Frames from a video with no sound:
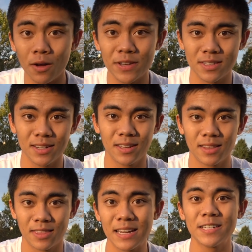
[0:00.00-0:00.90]
obviously,
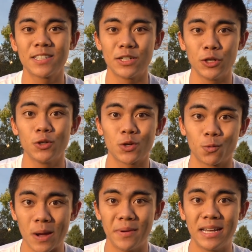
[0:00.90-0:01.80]
the thing to do to
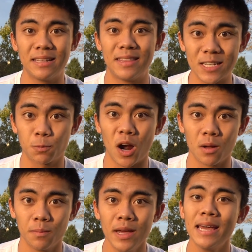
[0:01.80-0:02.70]
remedy this
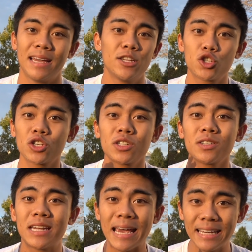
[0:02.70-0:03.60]
problem is just
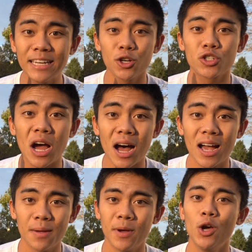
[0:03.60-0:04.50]
taking your
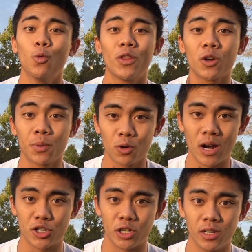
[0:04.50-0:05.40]
time with your
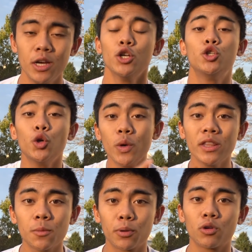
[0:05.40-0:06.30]
progression.
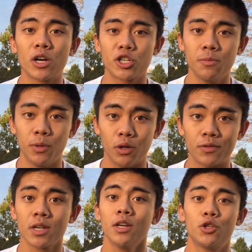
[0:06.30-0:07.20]
Doing the progression
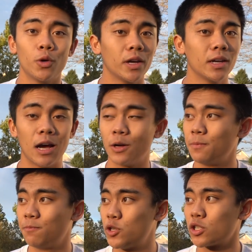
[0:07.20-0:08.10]
moves,
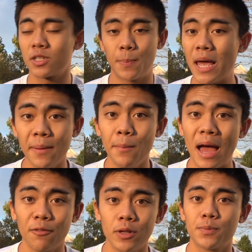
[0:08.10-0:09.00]
just spamming
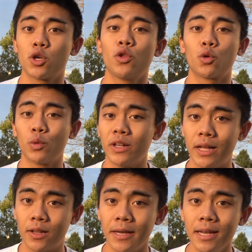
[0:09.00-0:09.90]
backflips so they're really
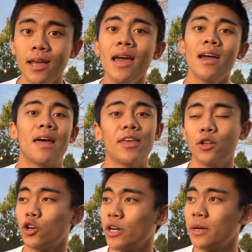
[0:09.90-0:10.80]
clean, and
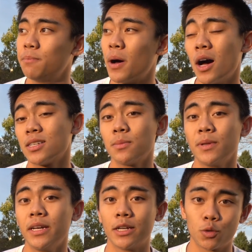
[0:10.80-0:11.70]
then learning
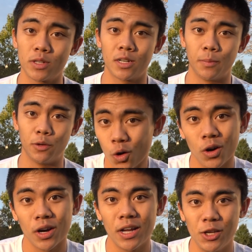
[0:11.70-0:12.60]
possibly a twisting move.
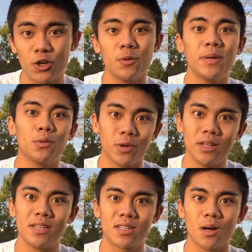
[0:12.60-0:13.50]
Or you could be
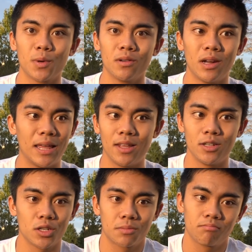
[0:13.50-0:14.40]
really stubborn and then
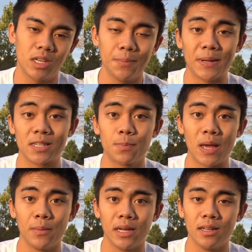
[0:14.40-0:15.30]
just keep on
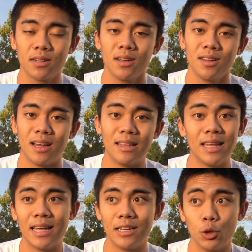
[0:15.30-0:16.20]
spamming it, and
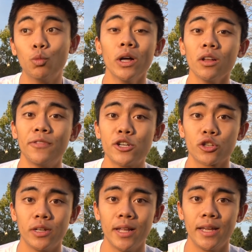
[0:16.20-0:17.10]
then you will
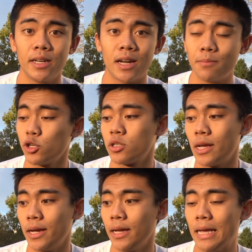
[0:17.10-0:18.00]
eventually land it. I'm just
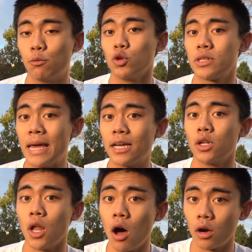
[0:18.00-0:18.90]
saying it will take
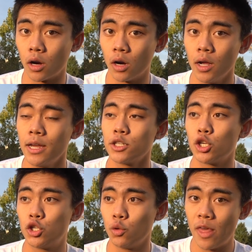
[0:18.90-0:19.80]
longer to
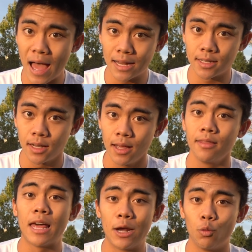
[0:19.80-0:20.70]
do that
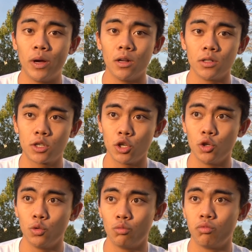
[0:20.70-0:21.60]
than it will
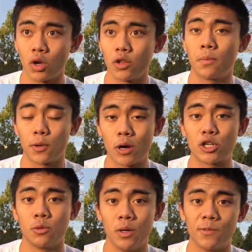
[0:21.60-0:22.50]
to learn the
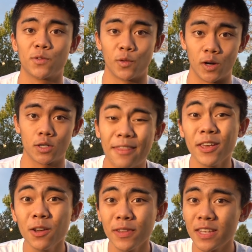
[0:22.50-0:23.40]
progression moves first. And
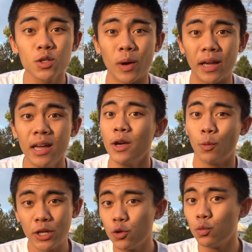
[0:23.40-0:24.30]
think of it this way,
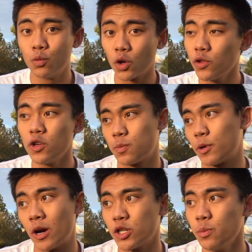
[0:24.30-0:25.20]
when you learn those
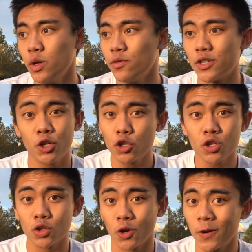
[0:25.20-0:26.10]
progression moves, you're
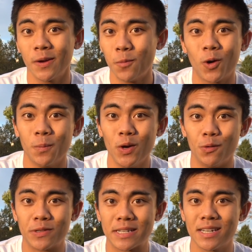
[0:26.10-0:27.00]
just learning more
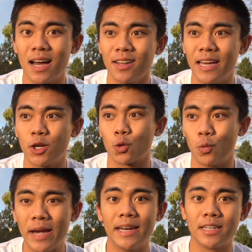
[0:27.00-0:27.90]
moves. It's not like you're
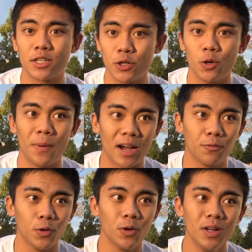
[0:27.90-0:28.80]
waiting to do a back
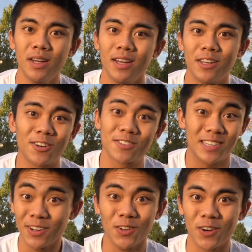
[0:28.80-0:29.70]
full, you're
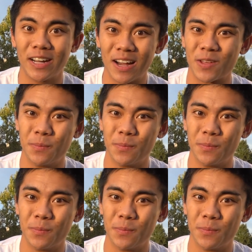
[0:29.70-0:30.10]
still learning other